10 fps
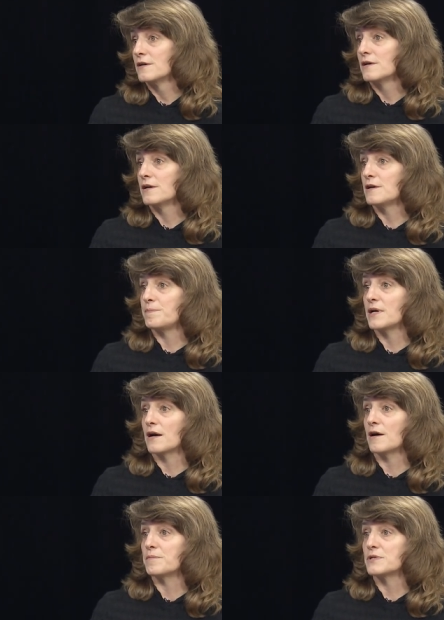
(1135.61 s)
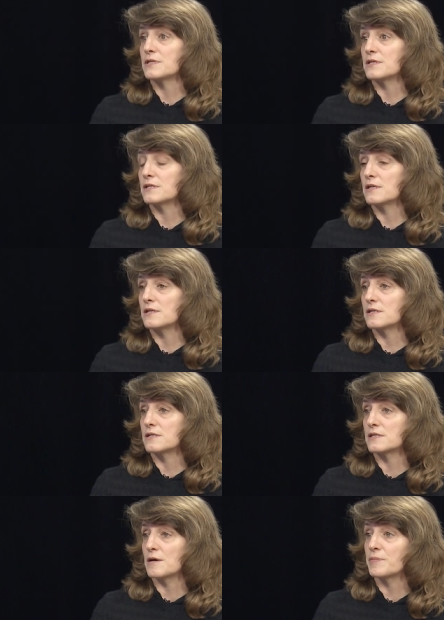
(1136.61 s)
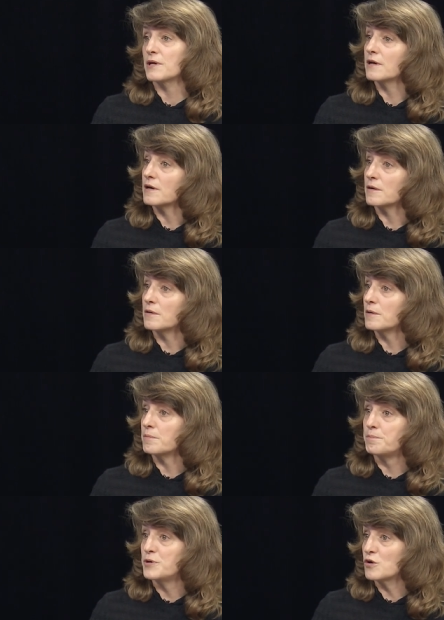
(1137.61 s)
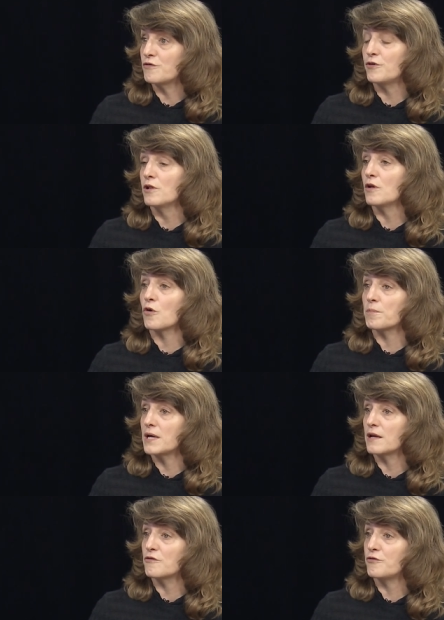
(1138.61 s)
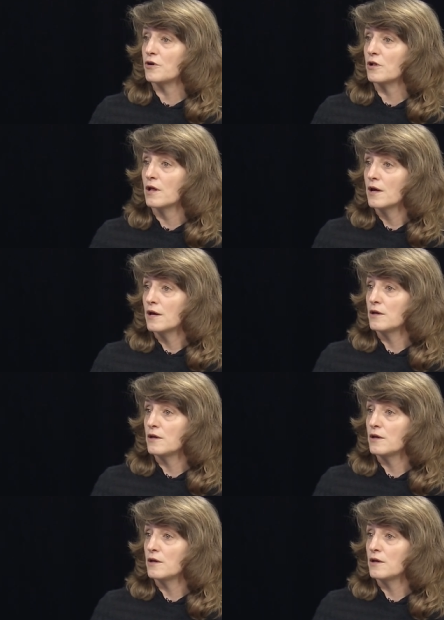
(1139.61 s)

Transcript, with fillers: Mm-hmm. It becomes something beautiful or meaningful.